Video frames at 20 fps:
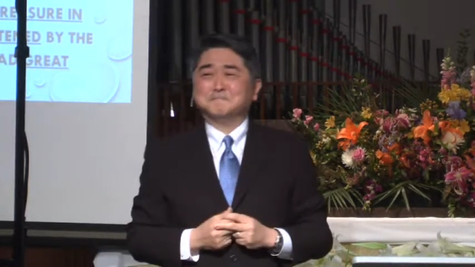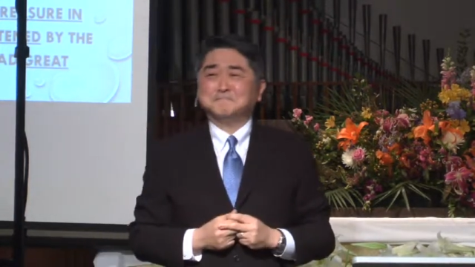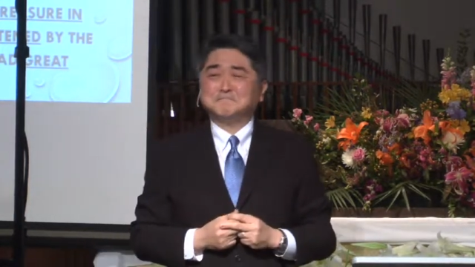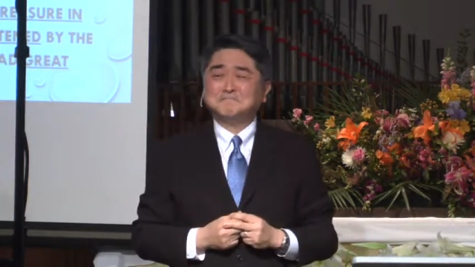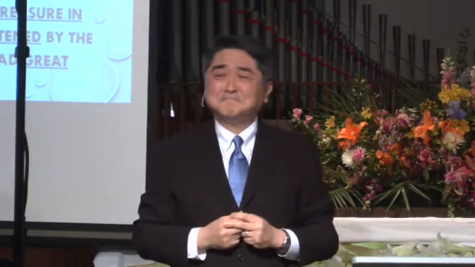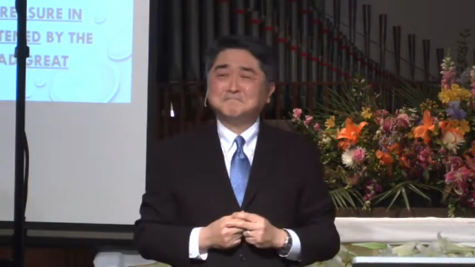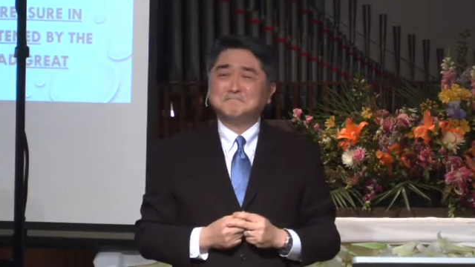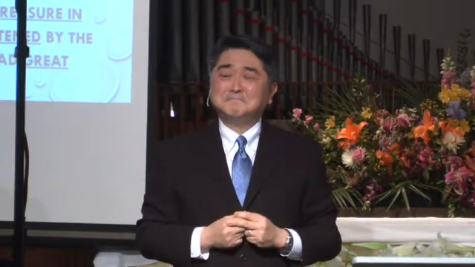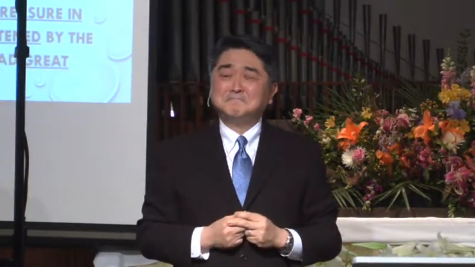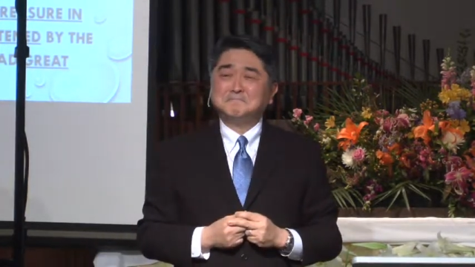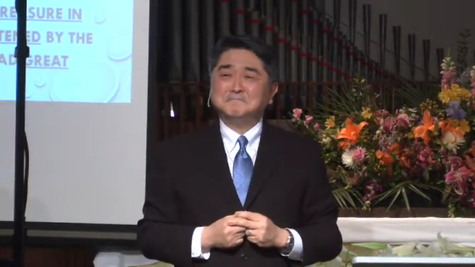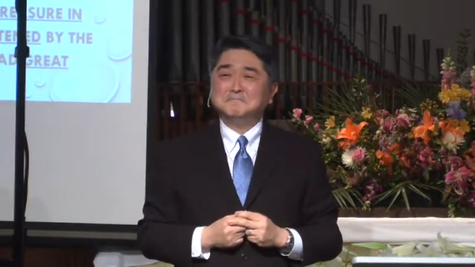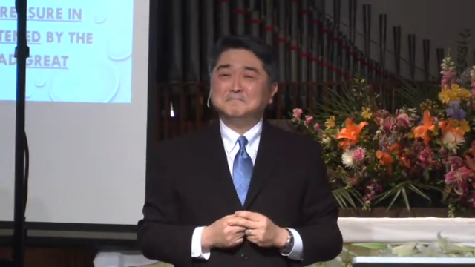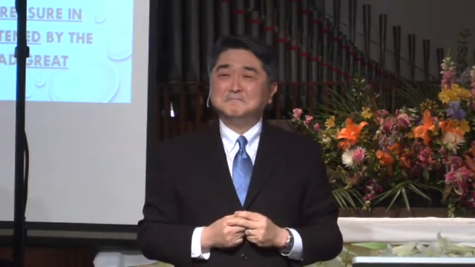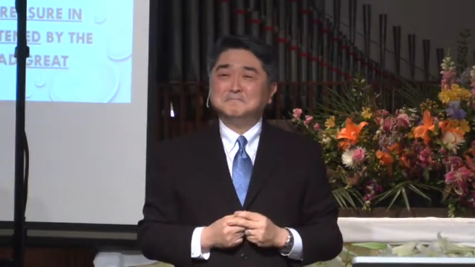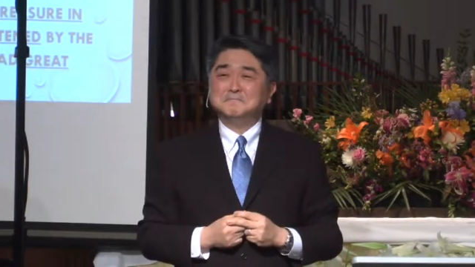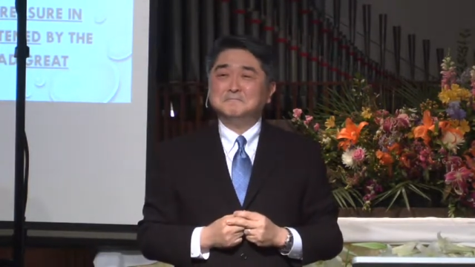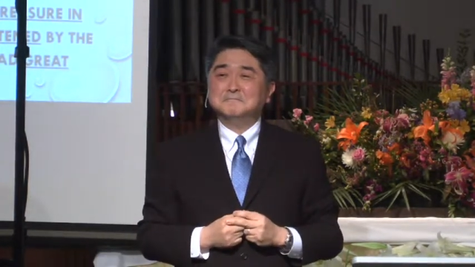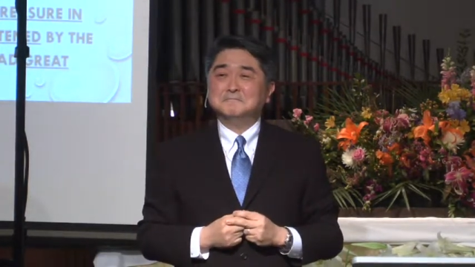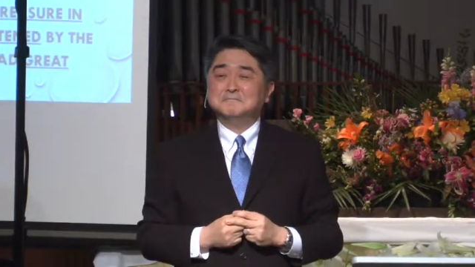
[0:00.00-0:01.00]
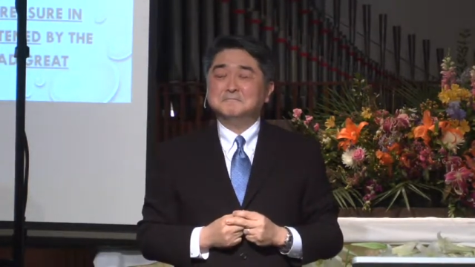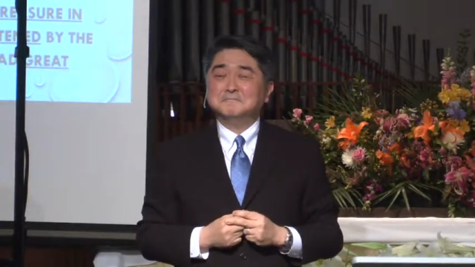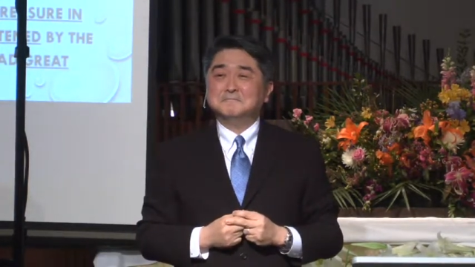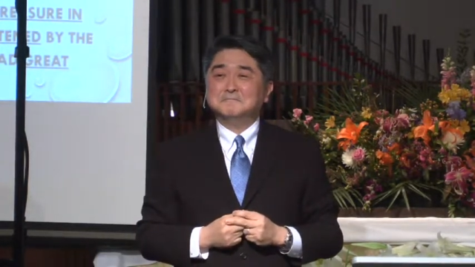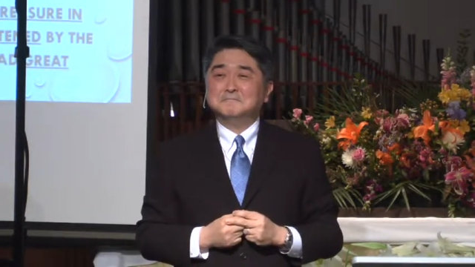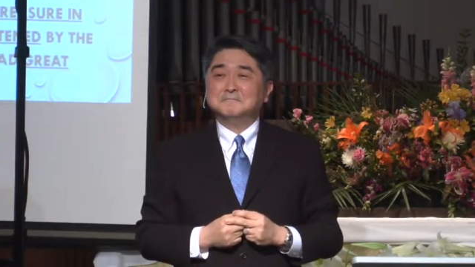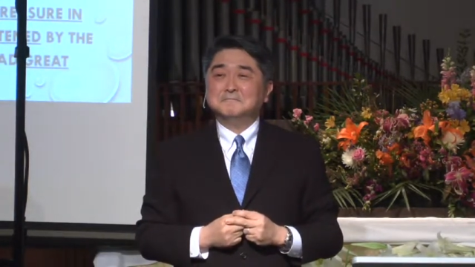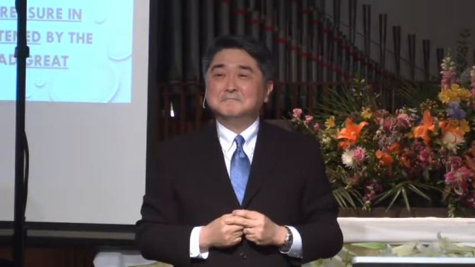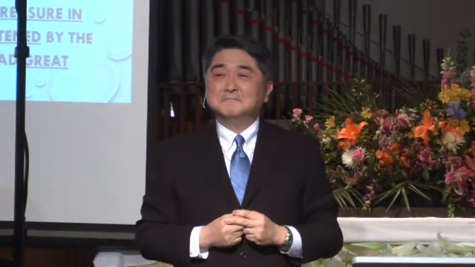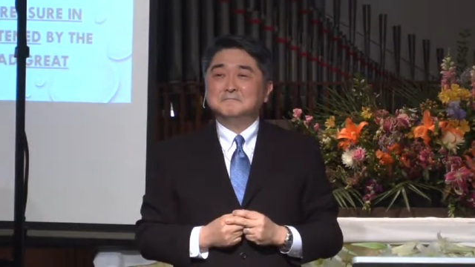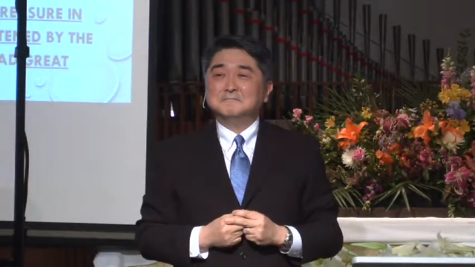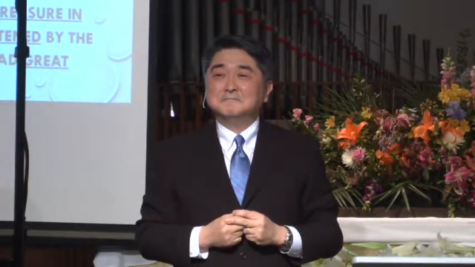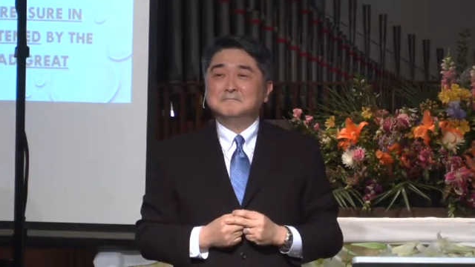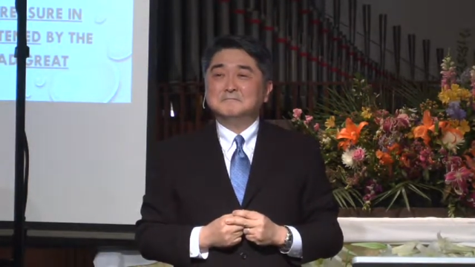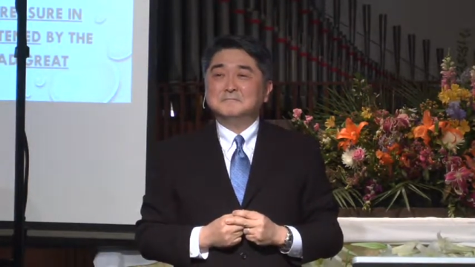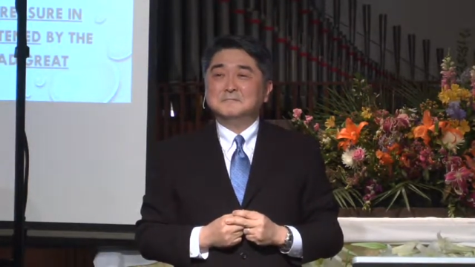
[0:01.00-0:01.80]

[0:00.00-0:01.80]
(no one is talking)